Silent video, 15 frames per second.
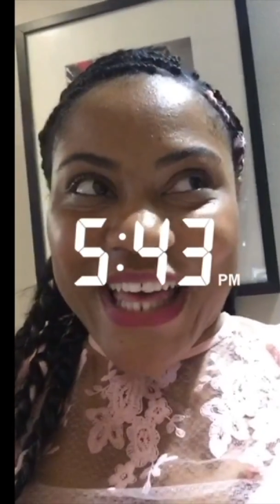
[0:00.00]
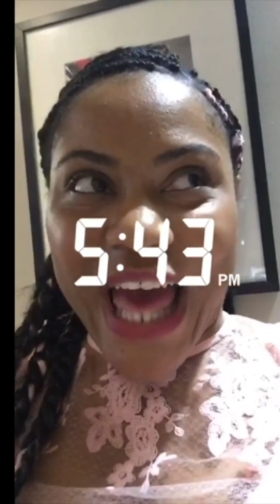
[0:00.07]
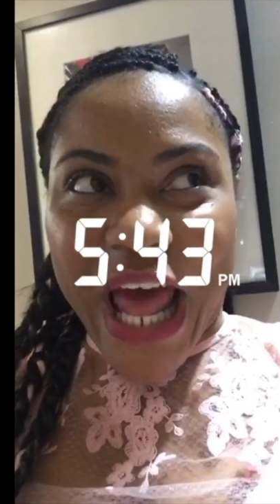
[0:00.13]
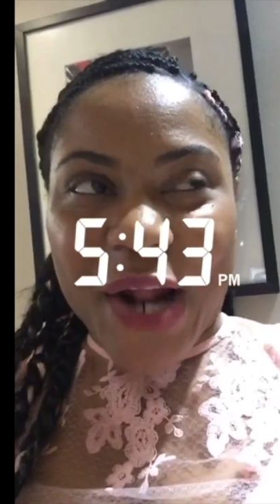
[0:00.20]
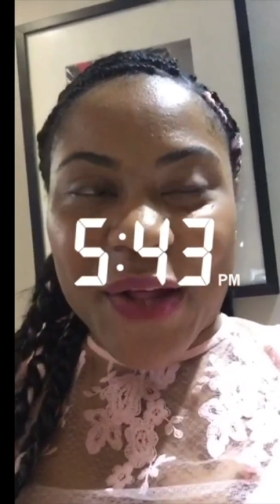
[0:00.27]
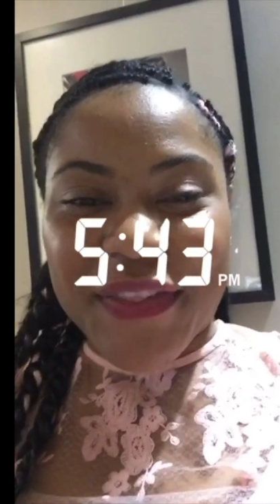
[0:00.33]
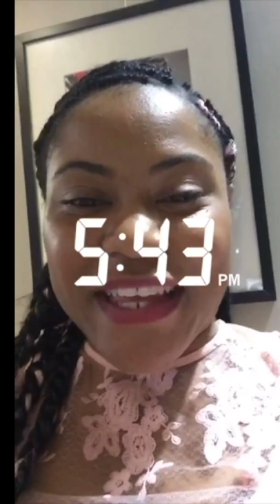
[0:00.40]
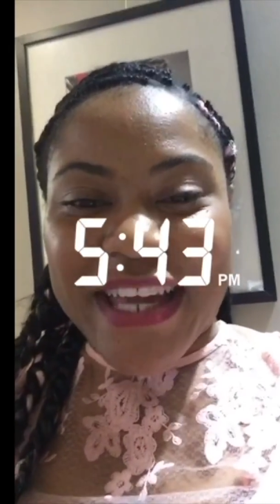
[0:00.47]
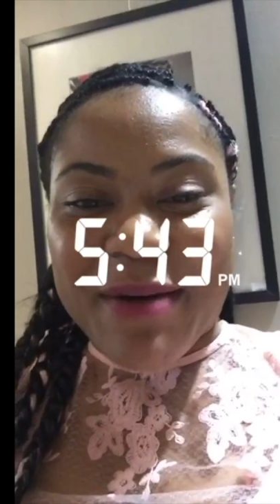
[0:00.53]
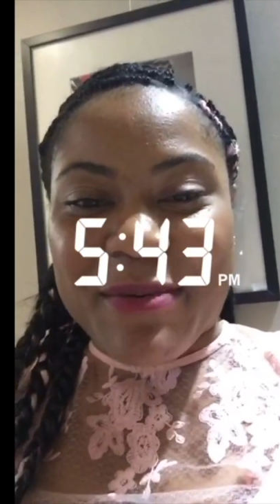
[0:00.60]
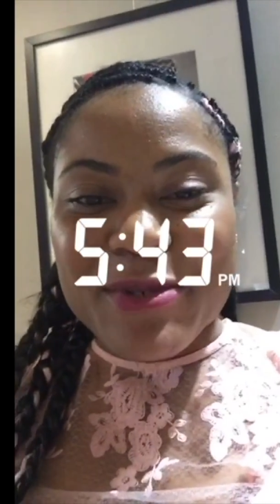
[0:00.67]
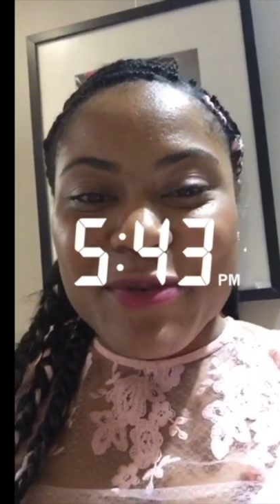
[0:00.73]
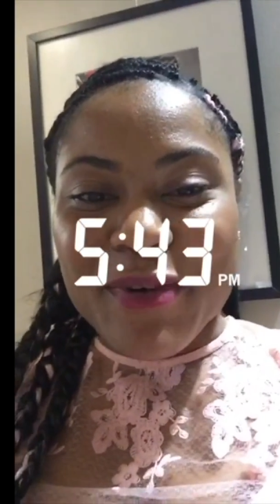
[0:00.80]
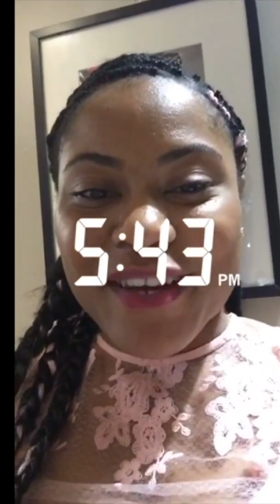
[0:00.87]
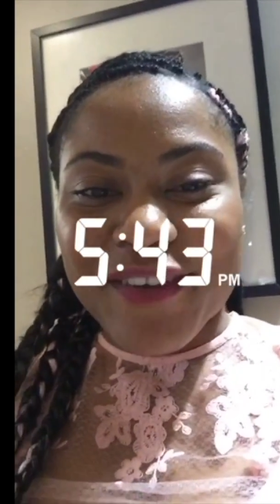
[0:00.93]
I don't think I
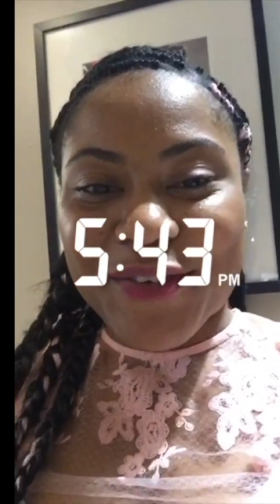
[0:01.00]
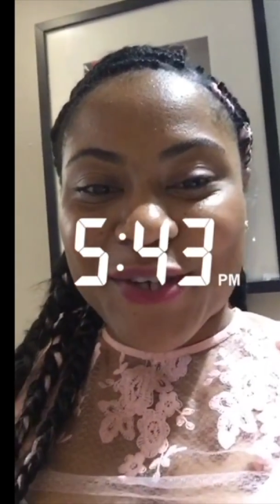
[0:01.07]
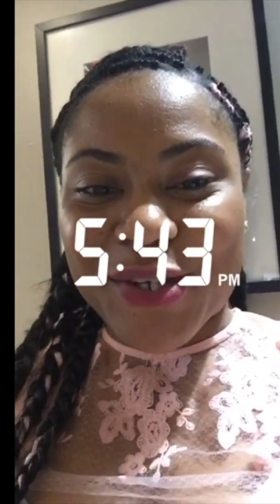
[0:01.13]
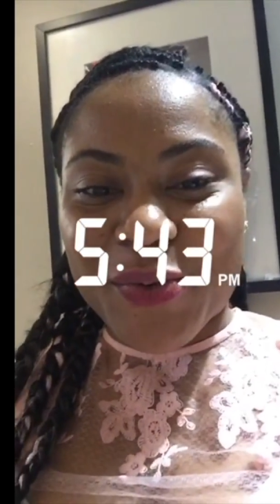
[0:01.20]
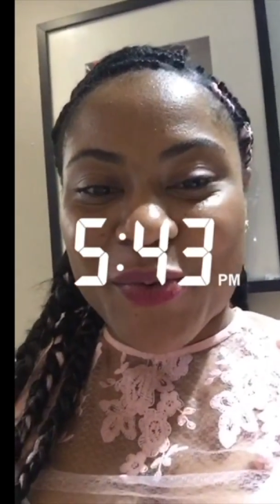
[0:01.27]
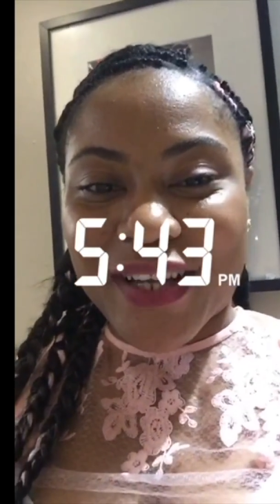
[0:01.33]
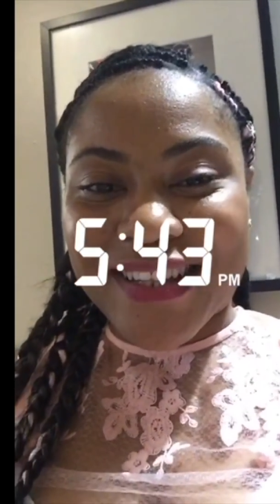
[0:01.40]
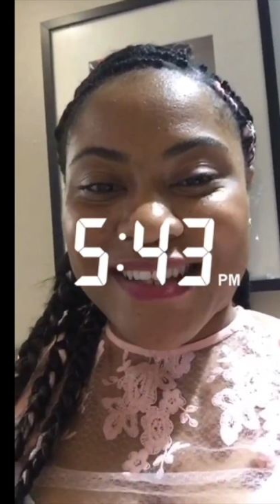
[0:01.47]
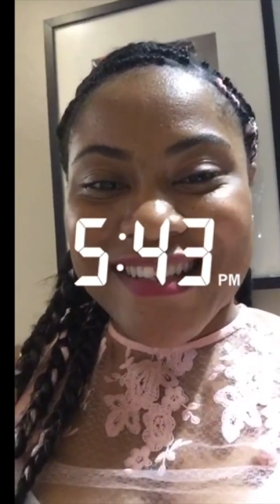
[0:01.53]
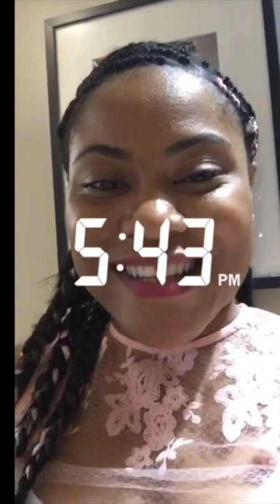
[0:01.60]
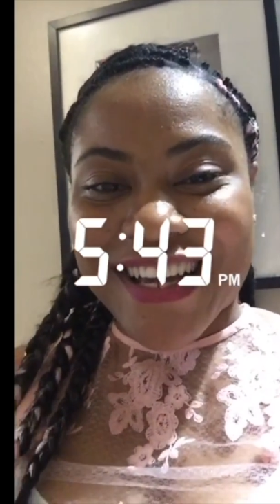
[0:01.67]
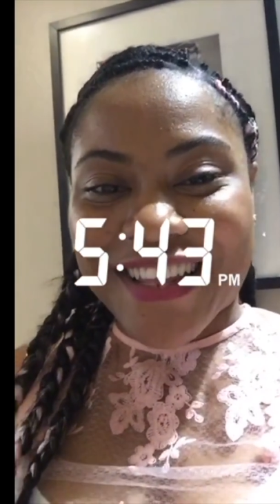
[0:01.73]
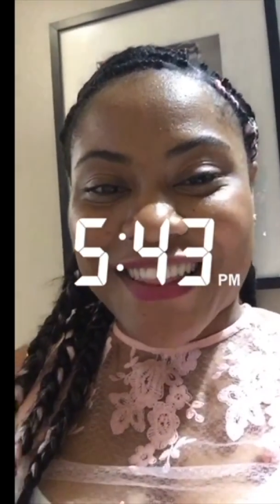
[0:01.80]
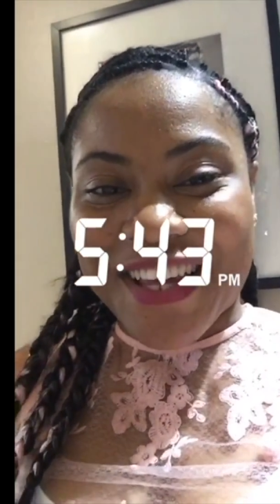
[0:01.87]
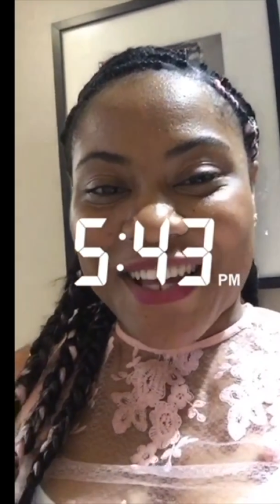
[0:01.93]
was ready for New Orleans like
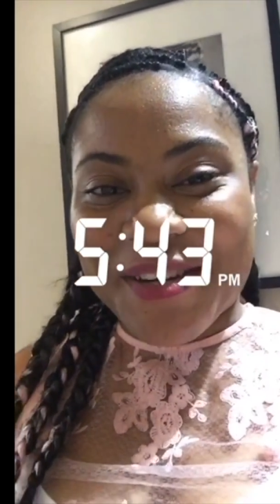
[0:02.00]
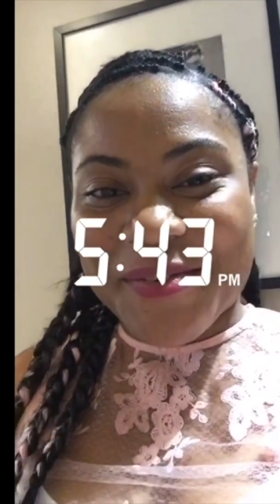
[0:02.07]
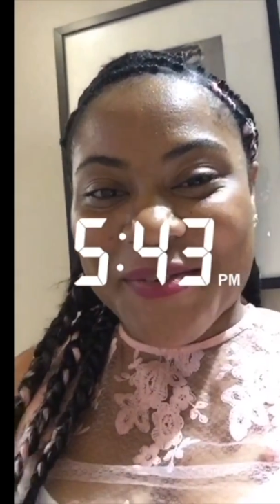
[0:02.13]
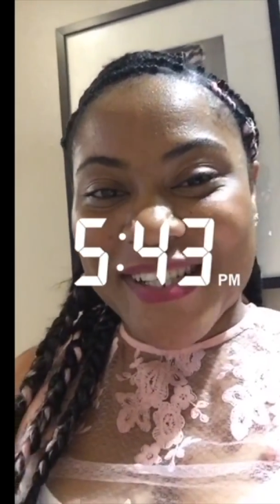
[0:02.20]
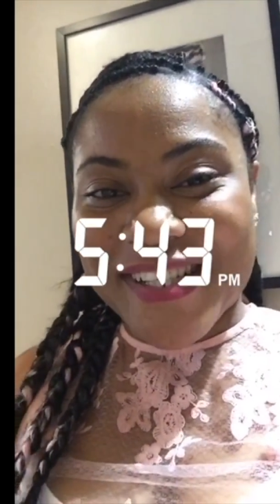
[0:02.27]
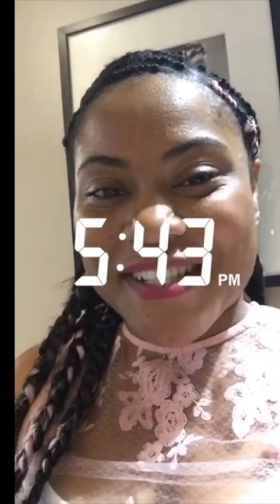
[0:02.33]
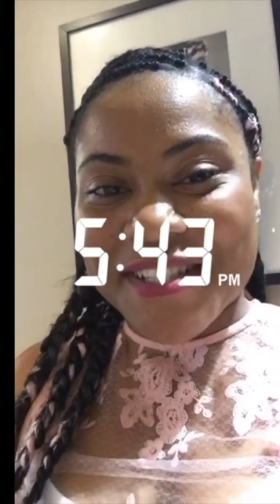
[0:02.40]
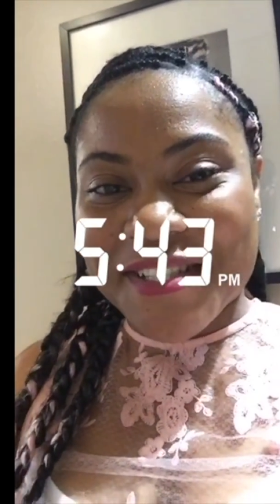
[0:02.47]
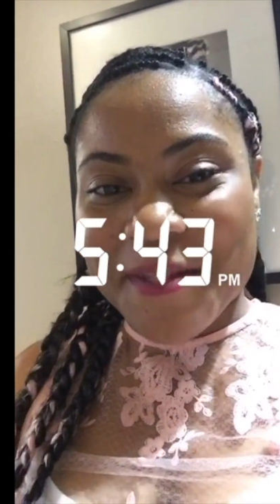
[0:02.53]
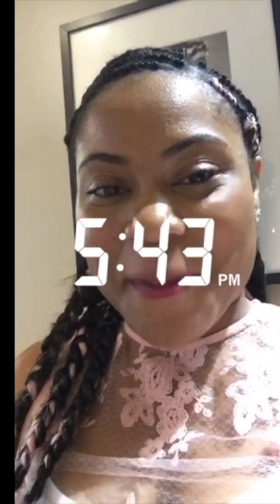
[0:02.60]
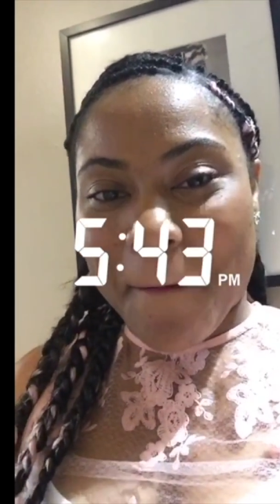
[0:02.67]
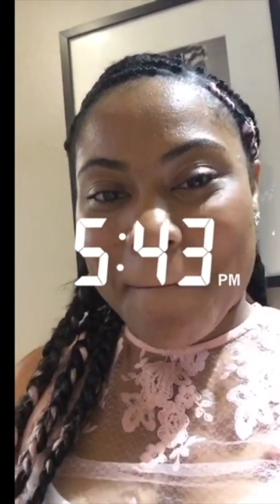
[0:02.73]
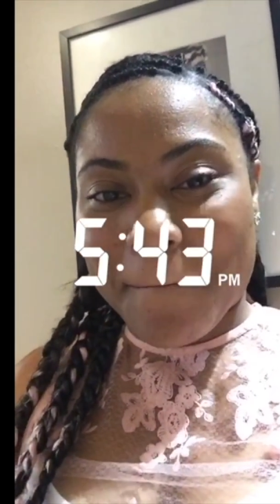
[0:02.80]
I thought I was.